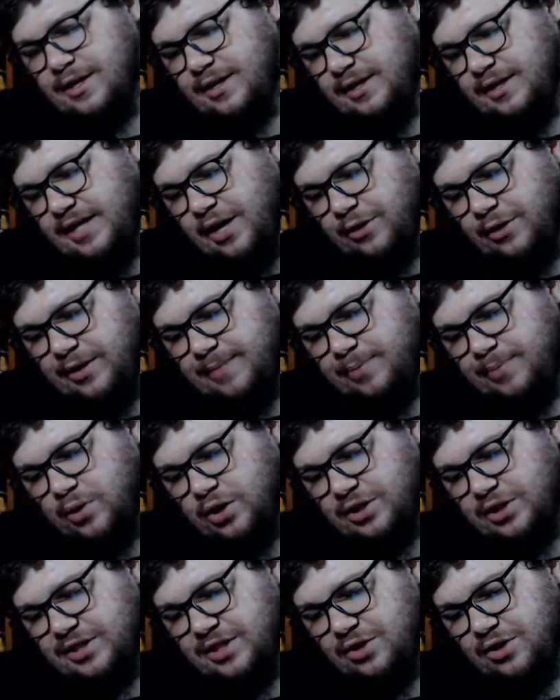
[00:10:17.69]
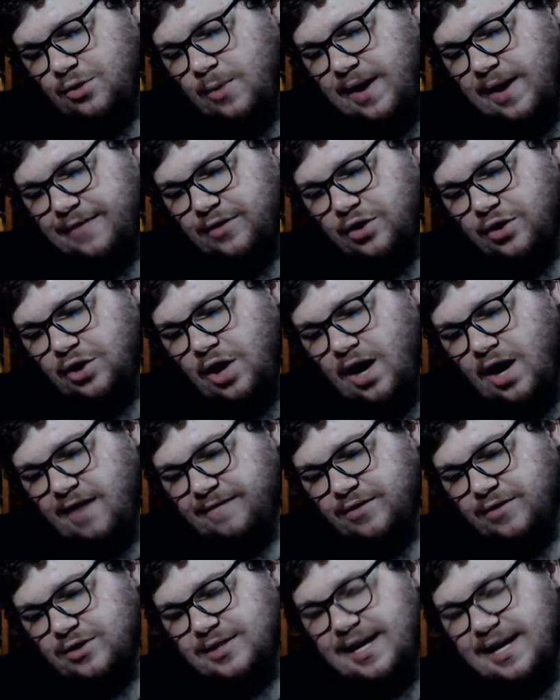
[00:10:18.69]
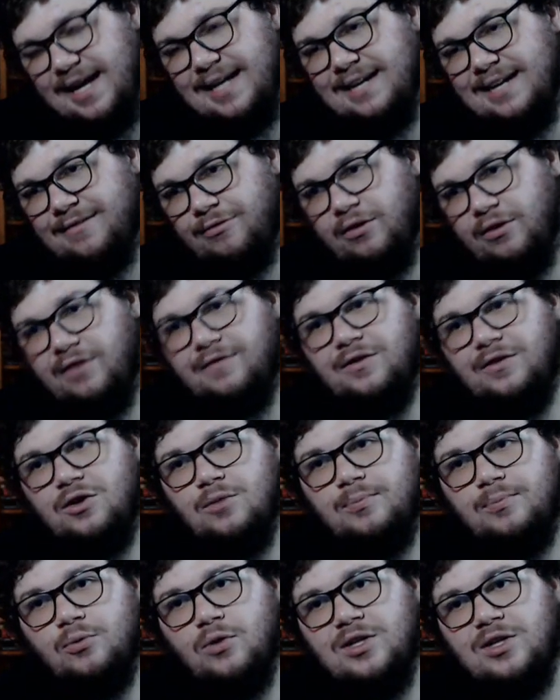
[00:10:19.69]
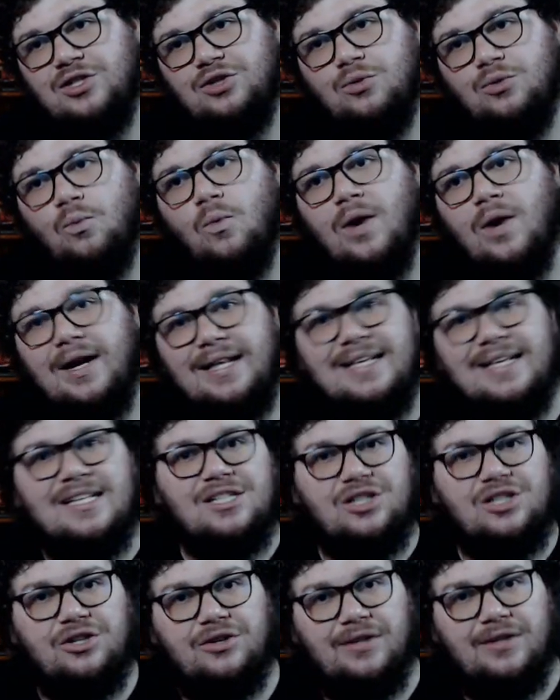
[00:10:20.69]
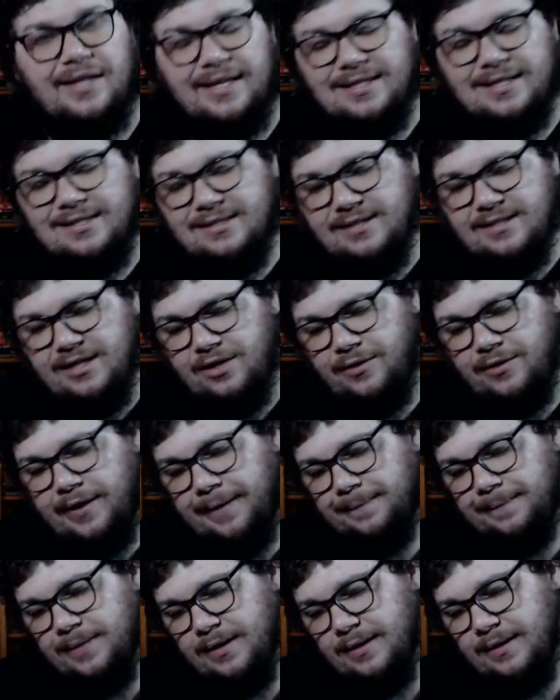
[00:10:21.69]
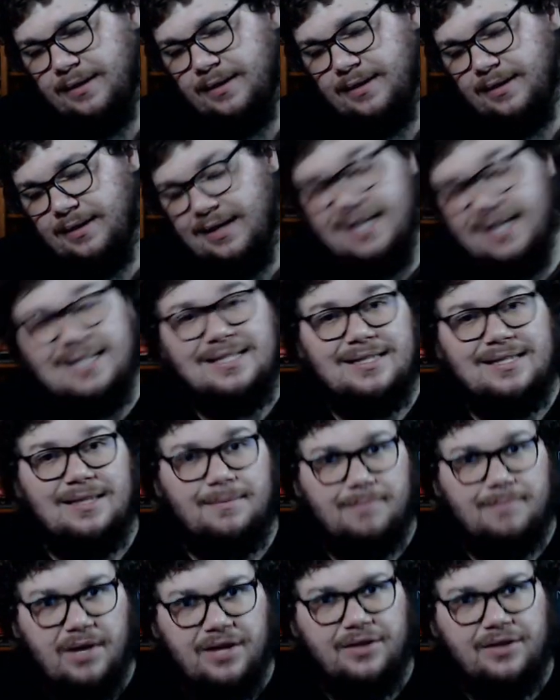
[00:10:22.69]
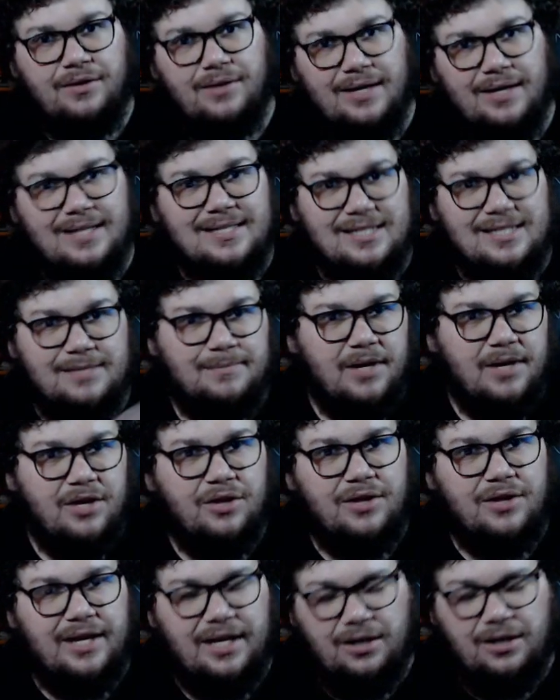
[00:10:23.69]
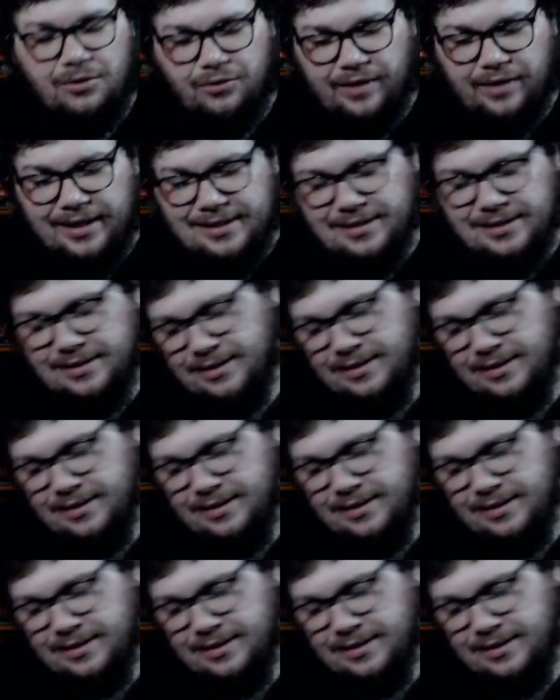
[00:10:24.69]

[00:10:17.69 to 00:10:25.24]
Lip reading: The only person who ever offers a differing viewpoint to what he is currently considering is his mother that he creates.